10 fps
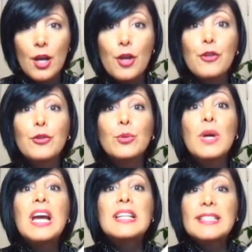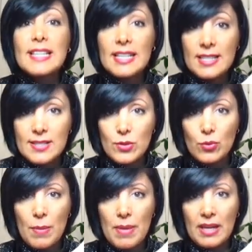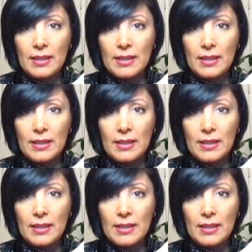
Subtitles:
through data stripping